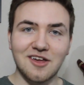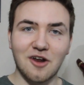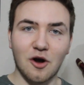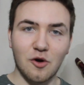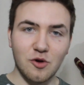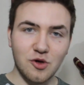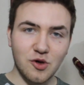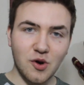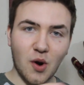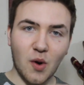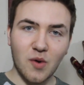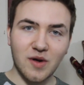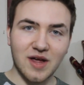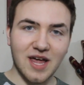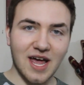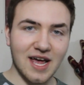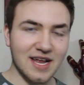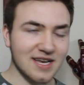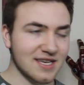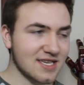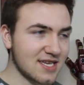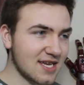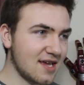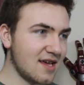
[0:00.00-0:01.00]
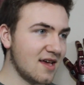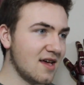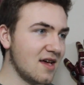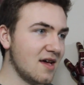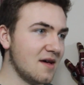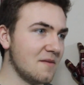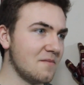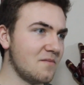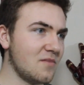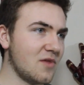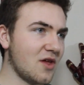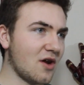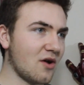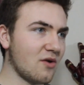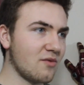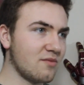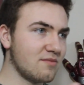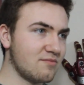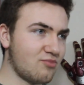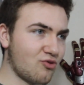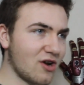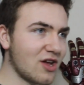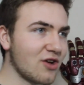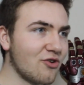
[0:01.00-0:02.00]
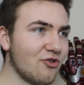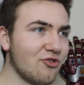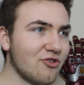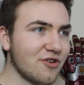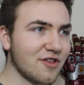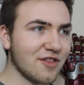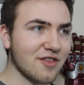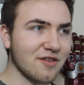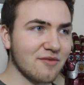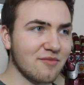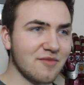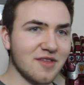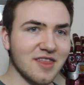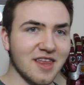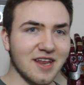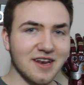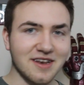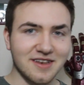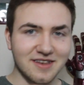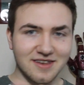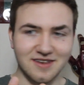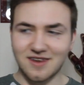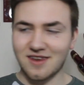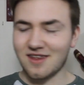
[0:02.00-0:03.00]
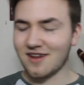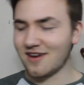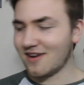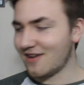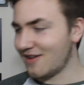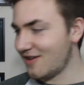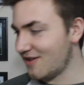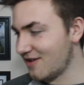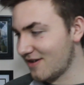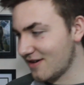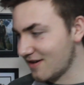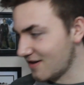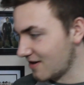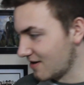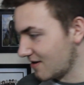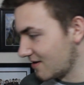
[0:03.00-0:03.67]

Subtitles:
You know, you don't get to, you know, pre-order them and then, you know.